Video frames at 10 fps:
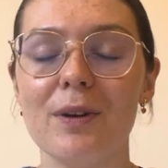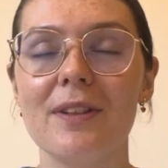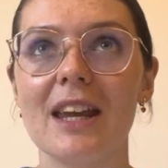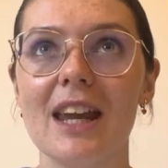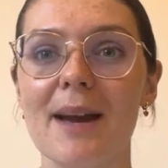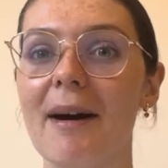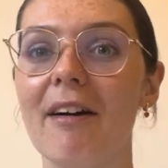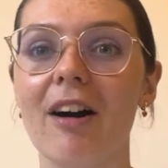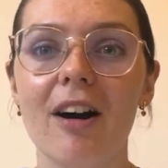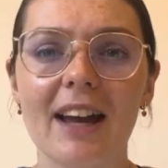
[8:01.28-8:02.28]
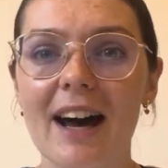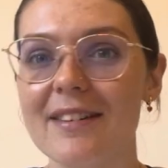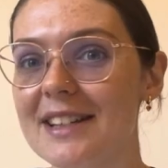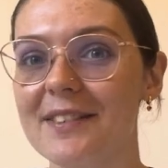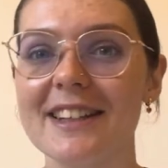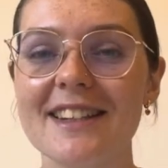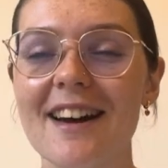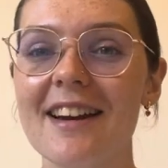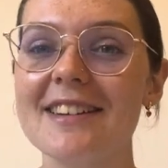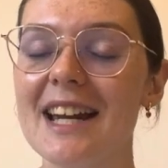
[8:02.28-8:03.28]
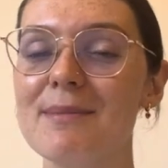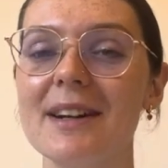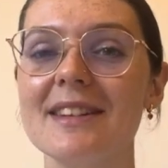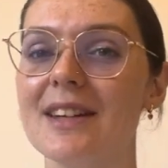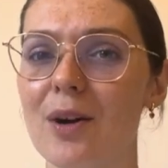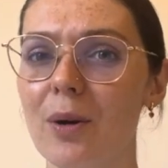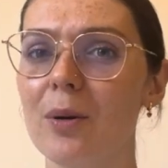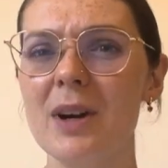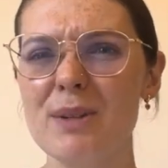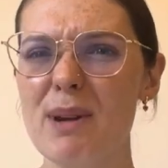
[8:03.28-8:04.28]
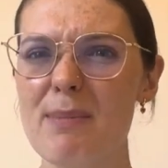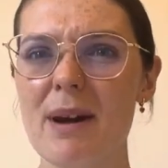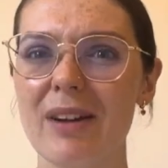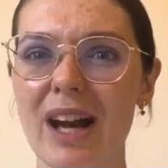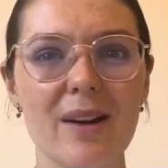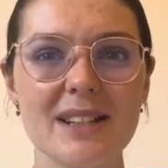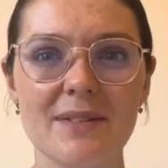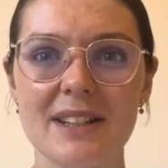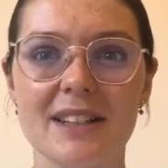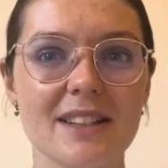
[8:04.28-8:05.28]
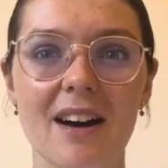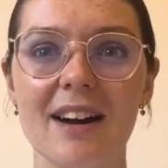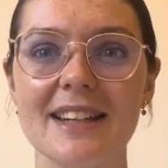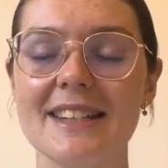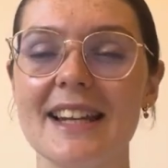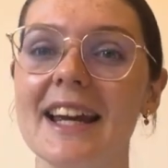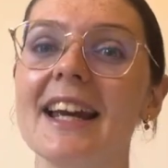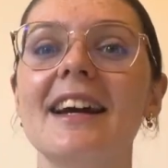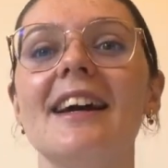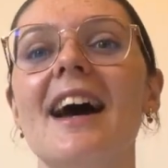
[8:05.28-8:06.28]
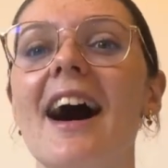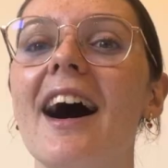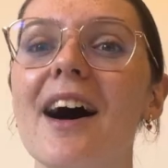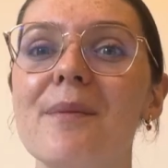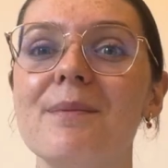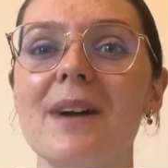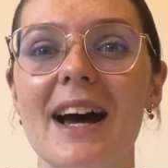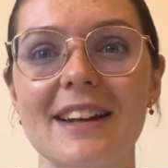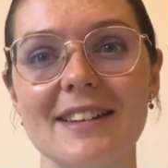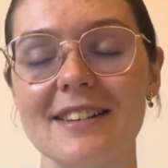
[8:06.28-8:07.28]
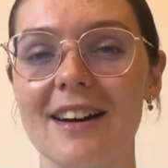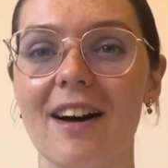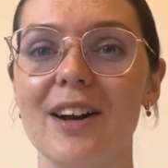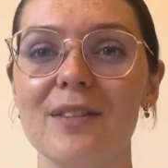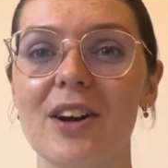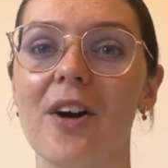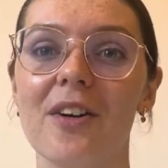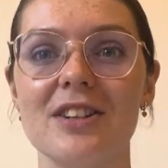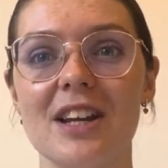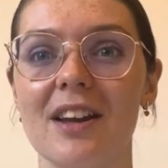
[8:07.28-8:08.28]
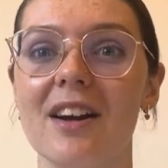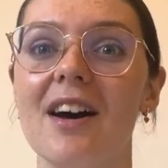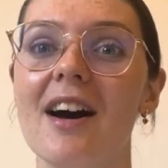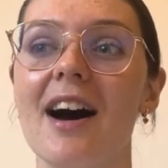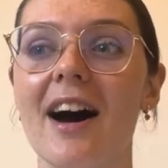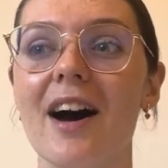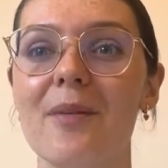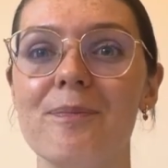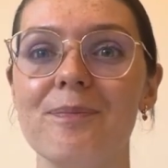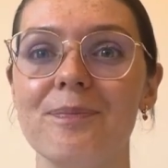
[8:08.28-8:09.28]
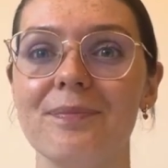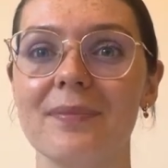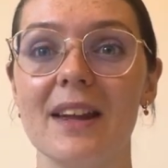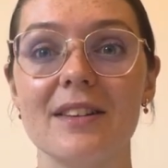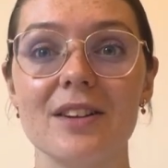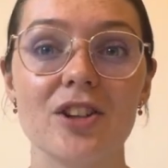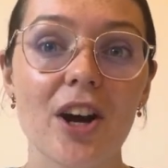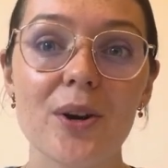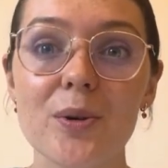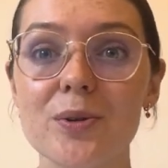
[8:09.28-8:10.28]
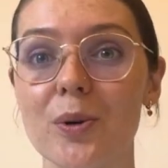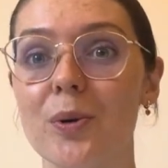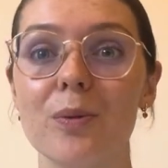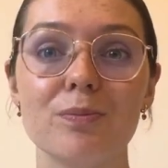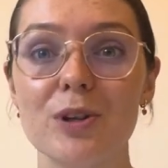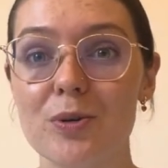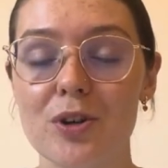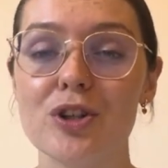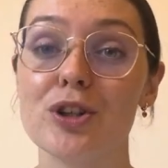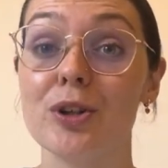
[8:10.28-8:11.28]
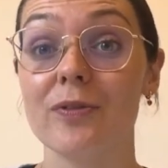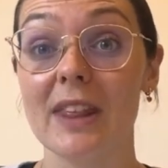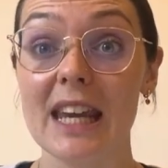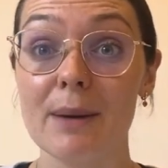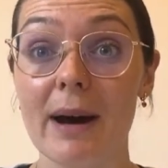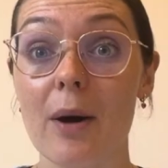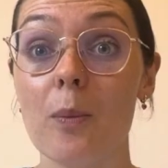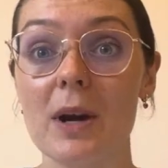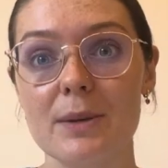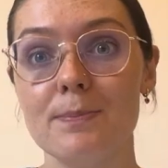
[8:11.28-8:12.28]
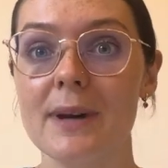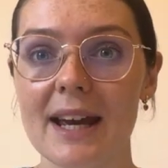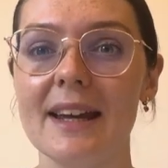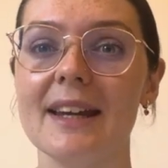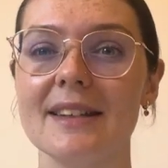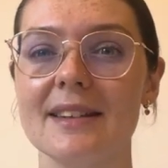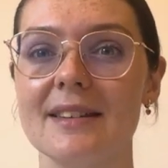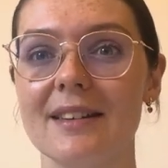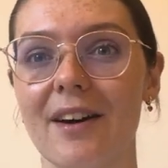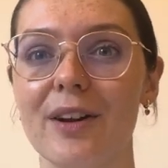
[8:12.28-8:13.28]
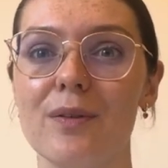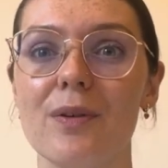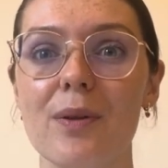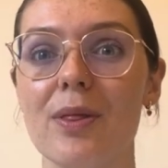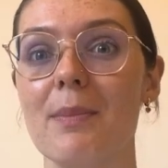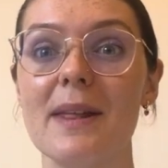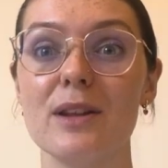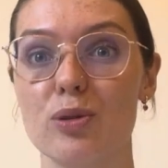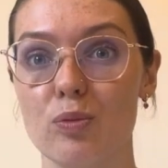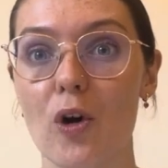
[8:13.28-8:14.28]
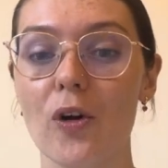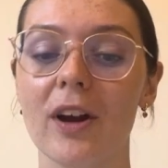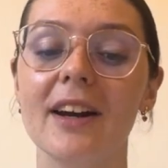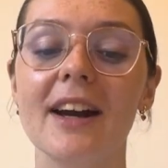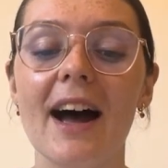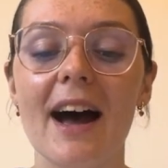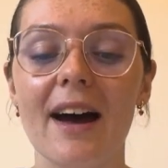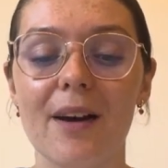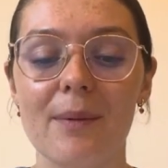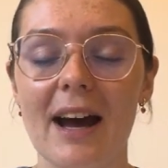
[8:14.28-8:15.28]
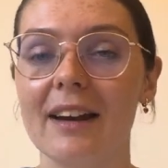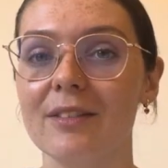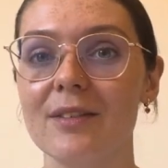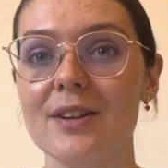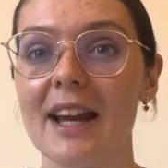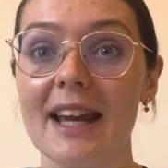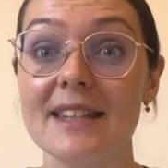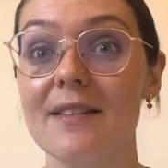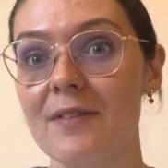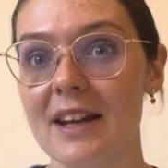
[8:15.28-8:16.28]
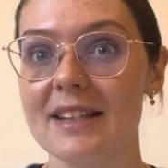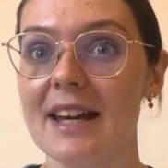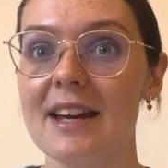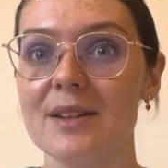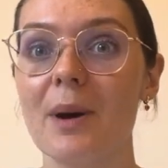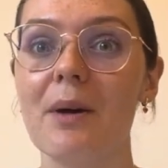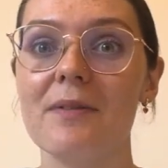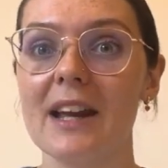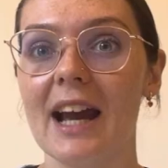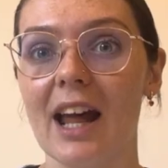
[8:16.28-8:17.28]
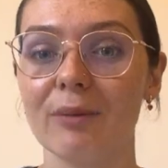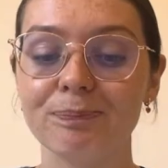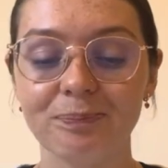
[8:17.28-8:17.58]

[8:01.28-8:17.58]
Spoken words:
we're thinking about our cows live in the sky statement, so, which bit about cows live in the sky is silly? And kind of encouraging the child or children to think about which bit is kind of the bit that's wrong, and I guess fix it as well if they can.